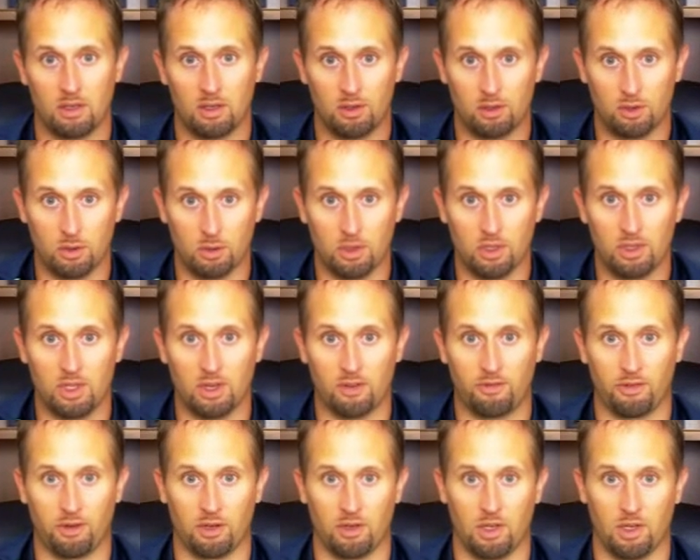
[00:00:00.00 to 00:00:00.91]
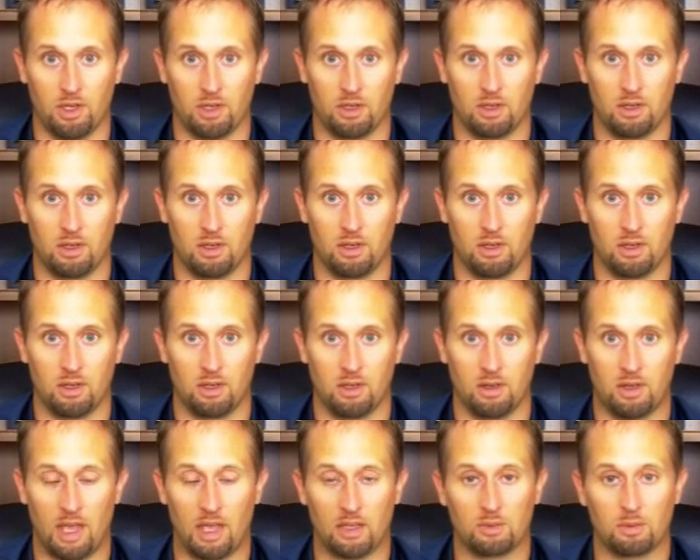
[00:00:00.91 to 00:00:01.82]
Do it differently.
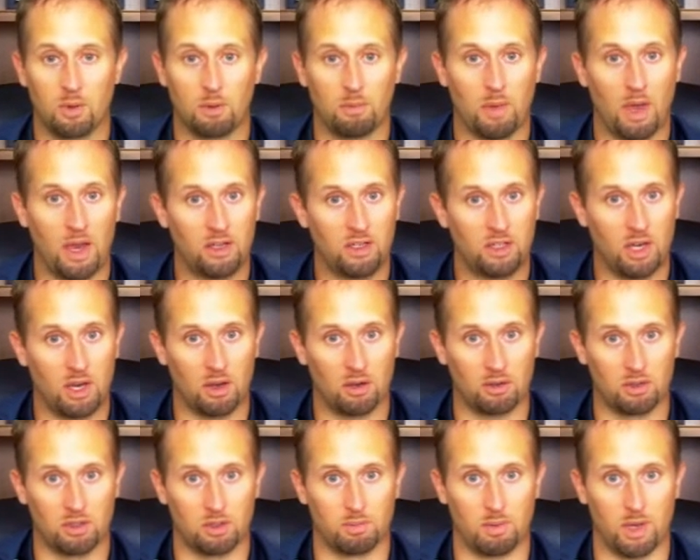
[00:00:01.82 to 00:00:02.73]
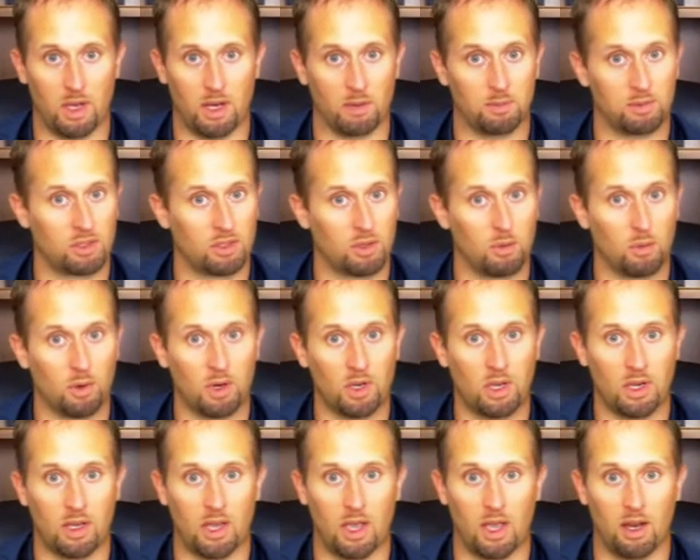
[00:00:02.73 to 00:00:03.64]
That's what my challenge has been. I'm still
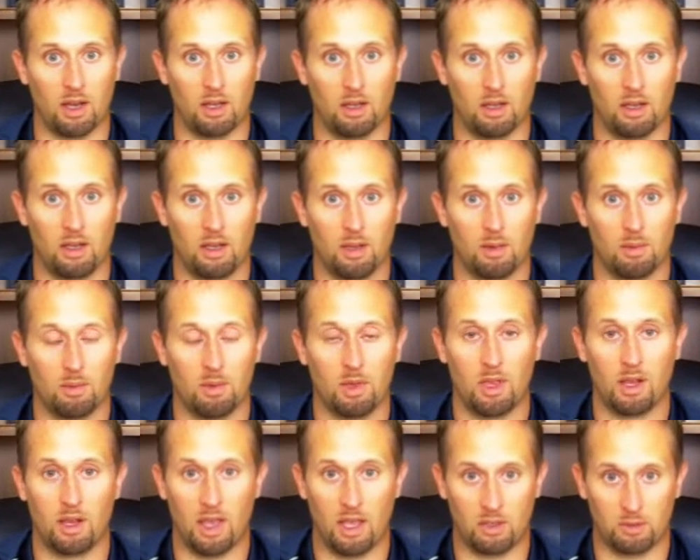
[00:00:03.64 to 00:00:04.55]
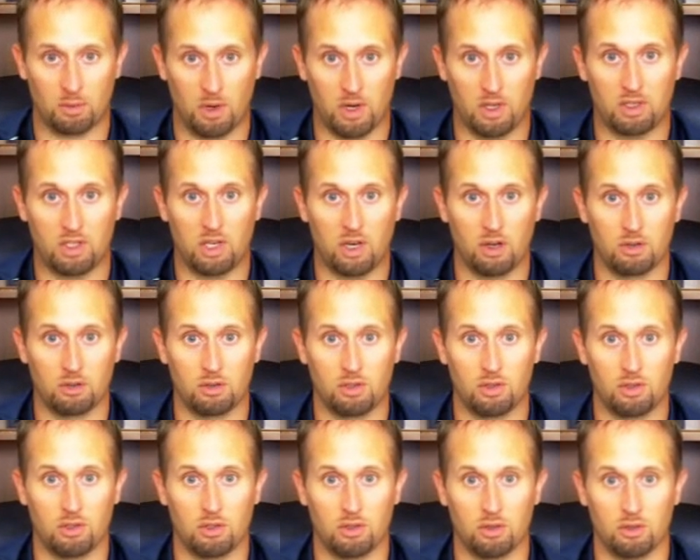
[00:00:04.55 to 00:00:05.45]
working at it. And that's what I challenge you
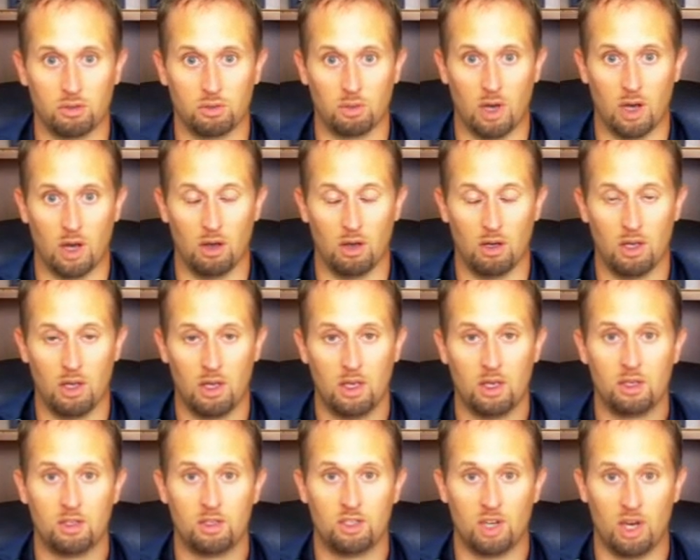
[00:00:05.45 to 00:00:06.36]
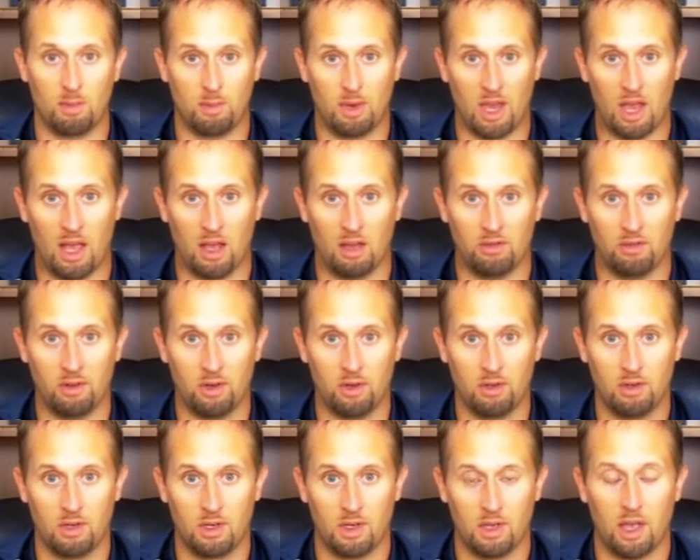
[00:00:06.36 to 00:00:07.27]
to do as well. Jamie
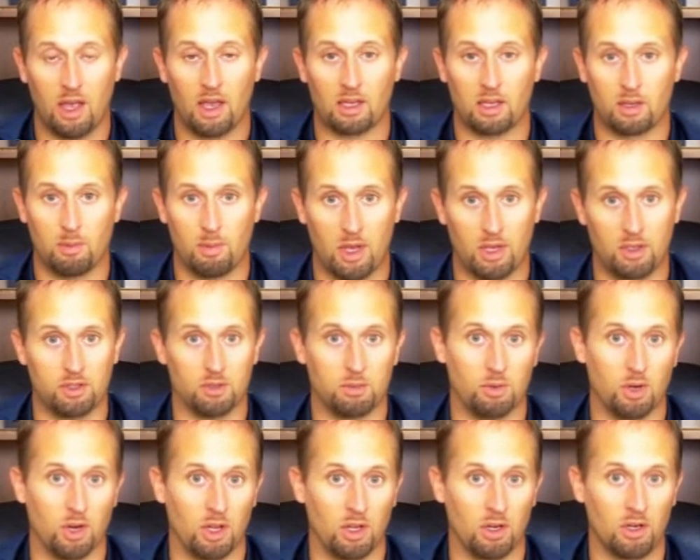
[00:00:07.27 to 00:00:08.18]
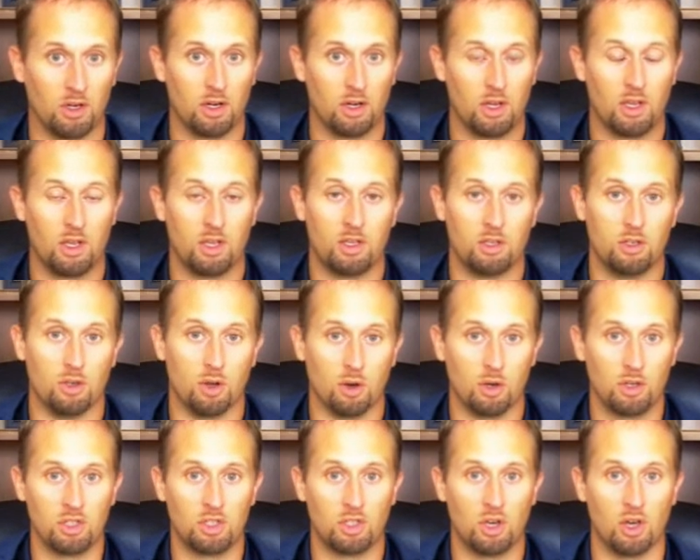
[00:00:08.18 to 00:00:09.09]
Oliver, I commend you, brother.
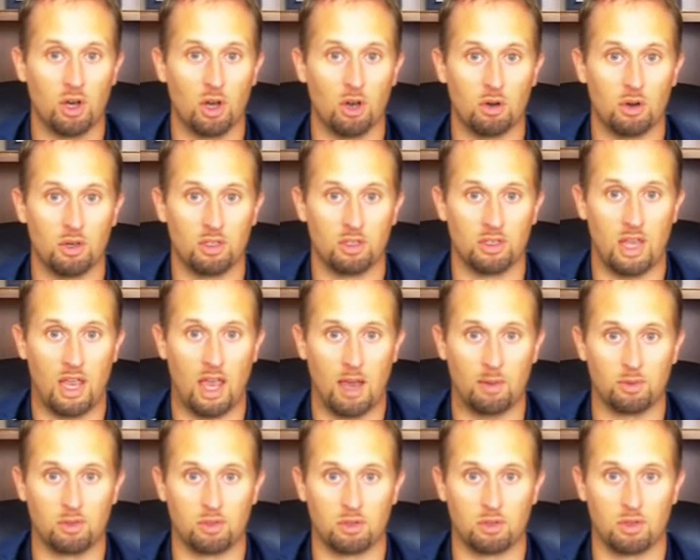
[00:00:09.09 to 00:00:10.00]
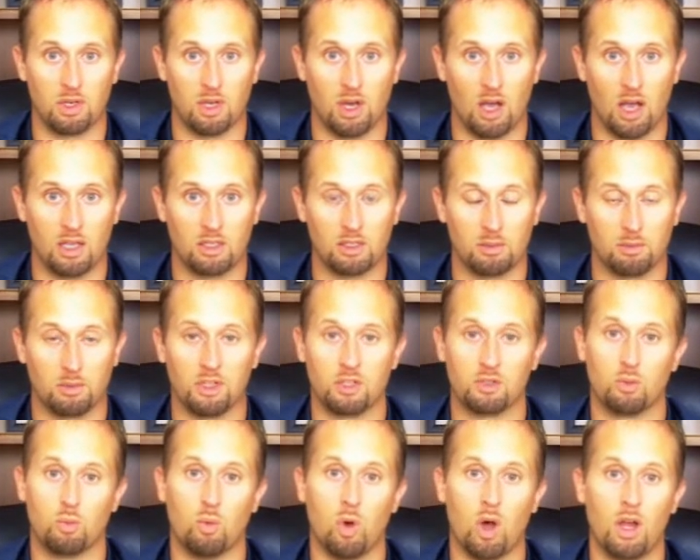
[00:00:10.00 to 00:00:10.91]
Your show is absolutely awesome and it's
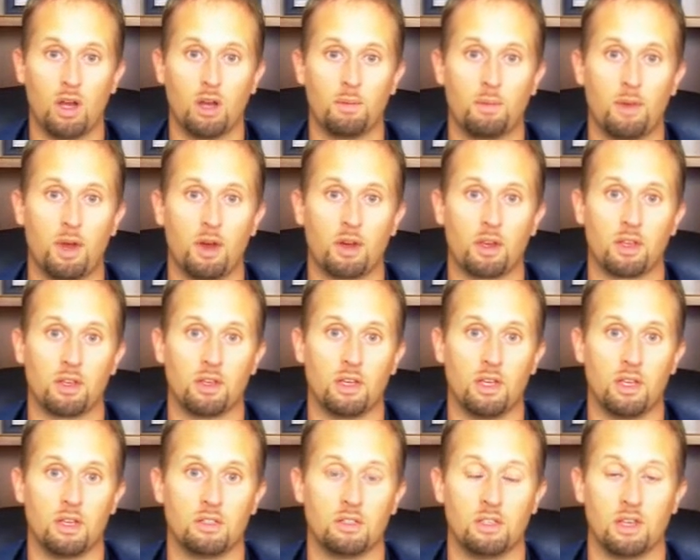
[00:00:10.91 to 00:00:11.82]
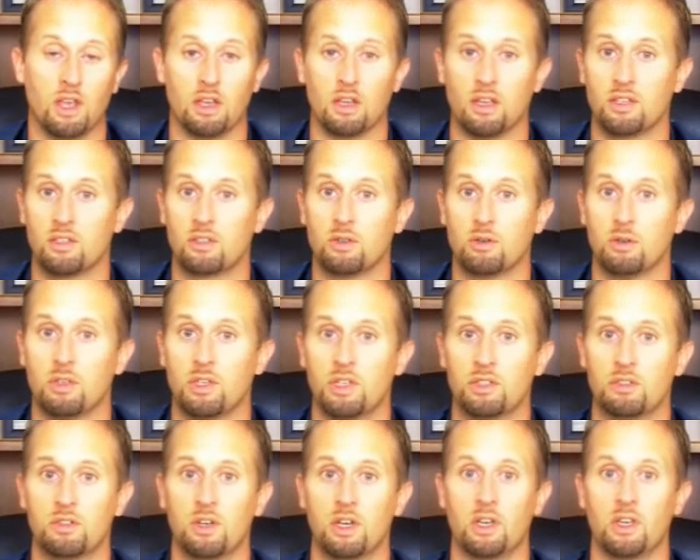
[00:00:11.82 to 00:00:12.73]
what America needs. The LA School
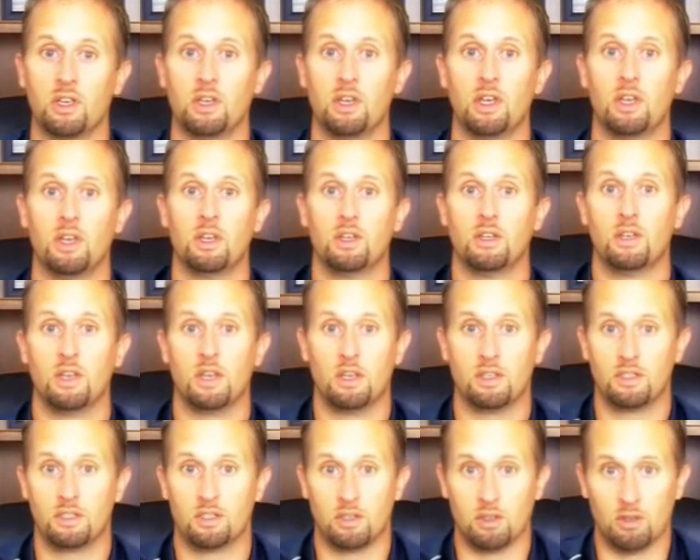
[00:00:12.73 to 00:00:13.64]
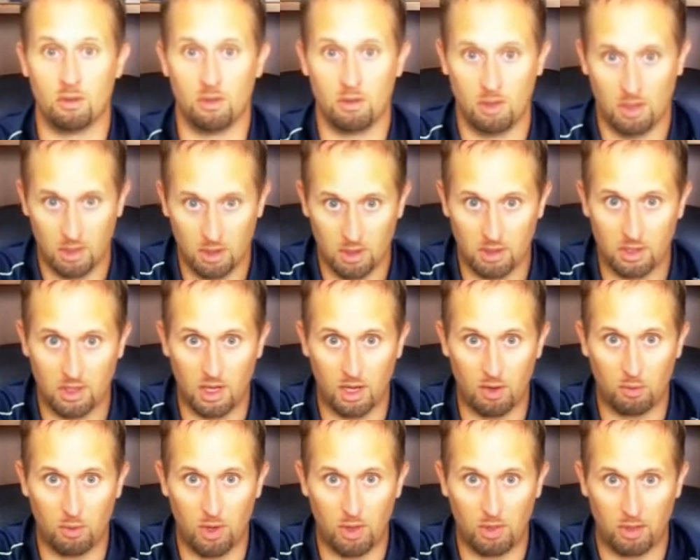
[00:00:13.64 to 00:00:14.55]
District needs to get
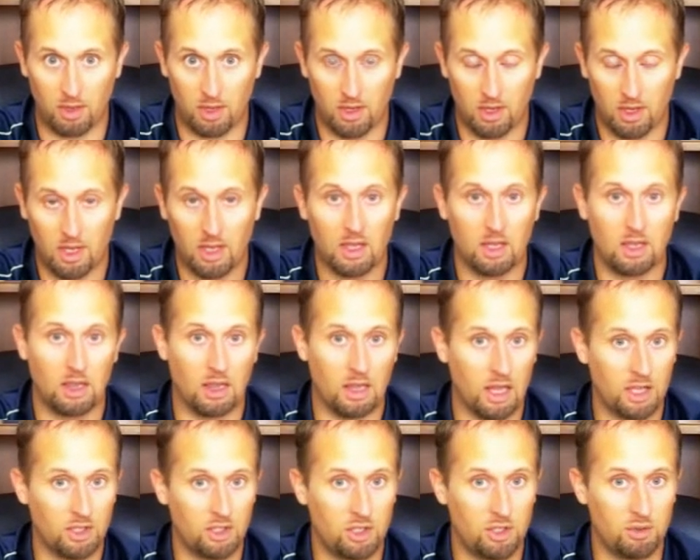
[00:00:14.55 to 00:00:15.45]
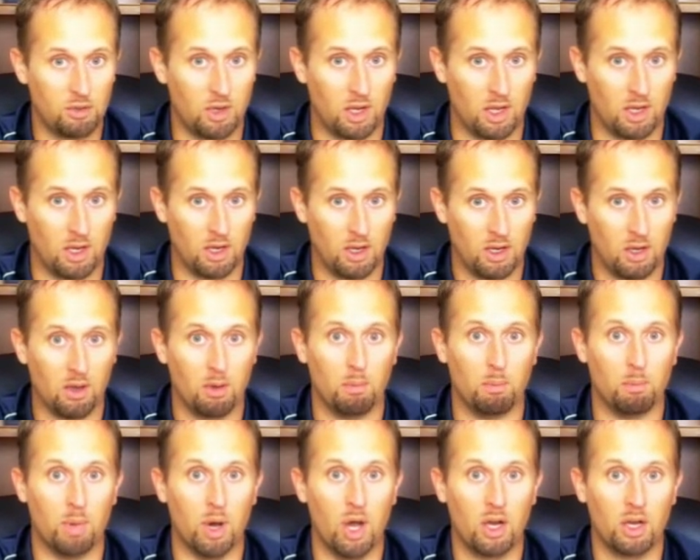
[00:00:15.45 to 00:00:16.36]
with it, let you in,
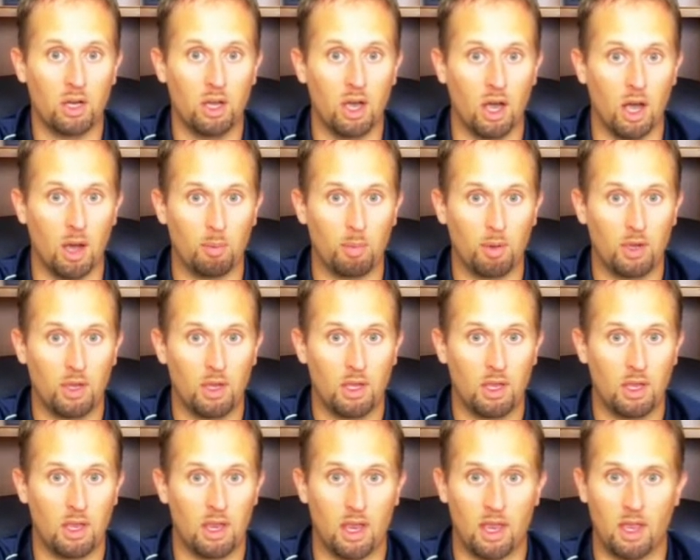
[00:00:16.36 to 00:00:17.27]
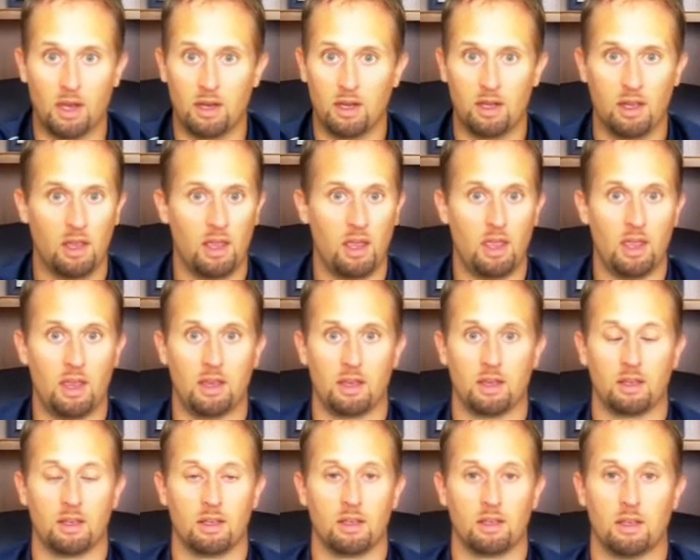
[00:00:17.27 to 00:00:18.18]
buck up, and hey,
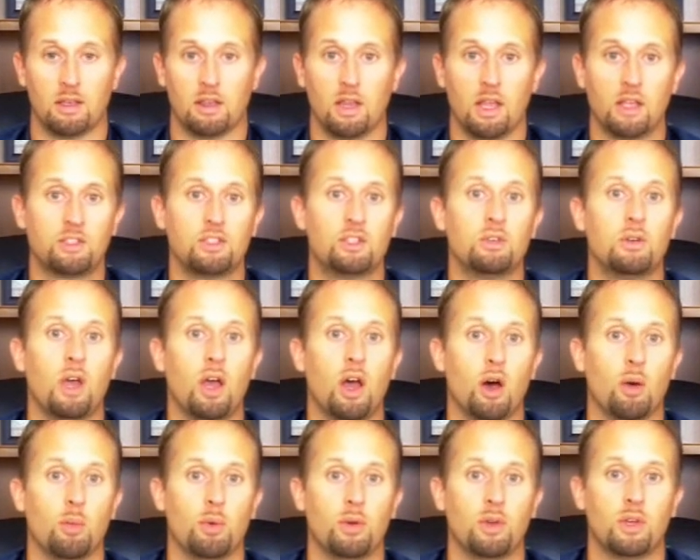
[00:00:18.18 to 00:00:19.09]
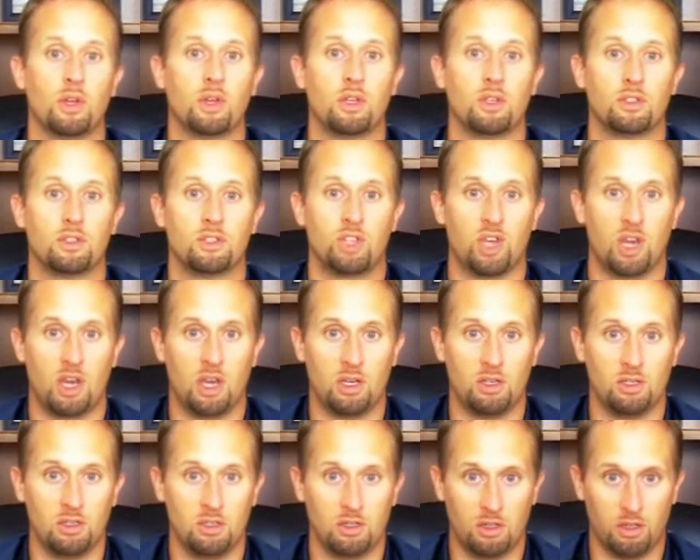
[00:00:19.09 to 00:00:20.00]
let you help
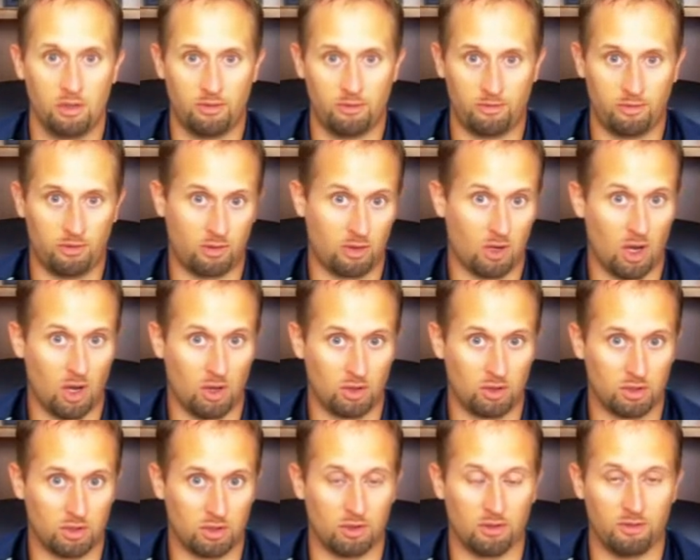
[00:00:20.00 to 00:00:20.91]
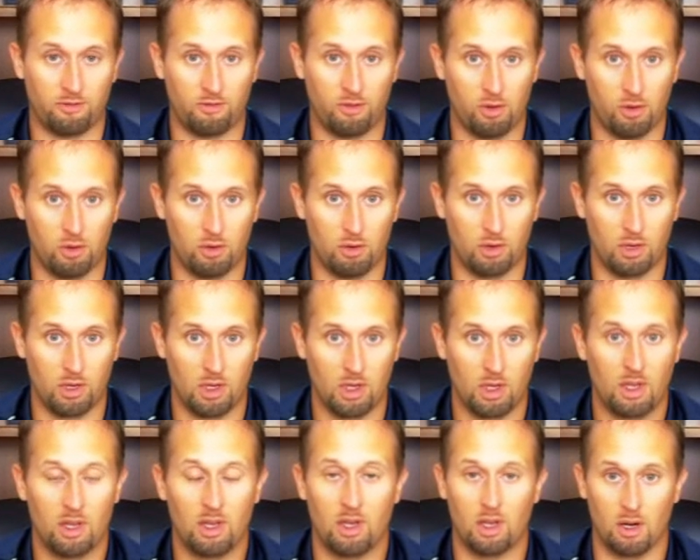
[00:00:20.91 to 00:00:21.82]
change the culture of food
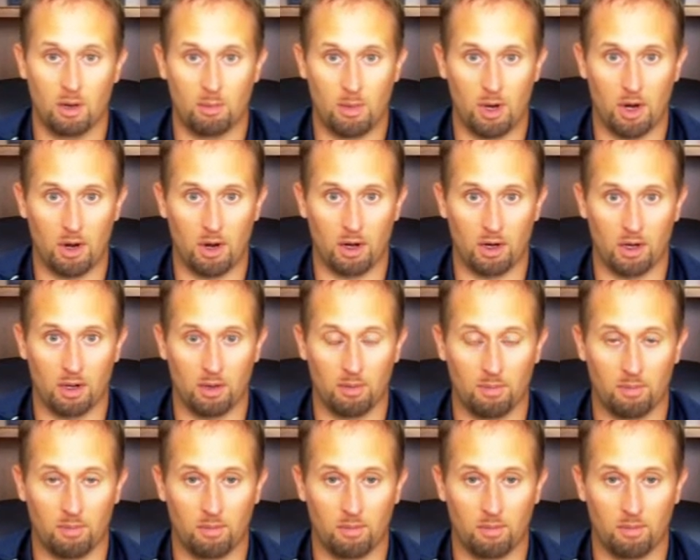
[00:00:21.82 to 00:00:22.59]
in America.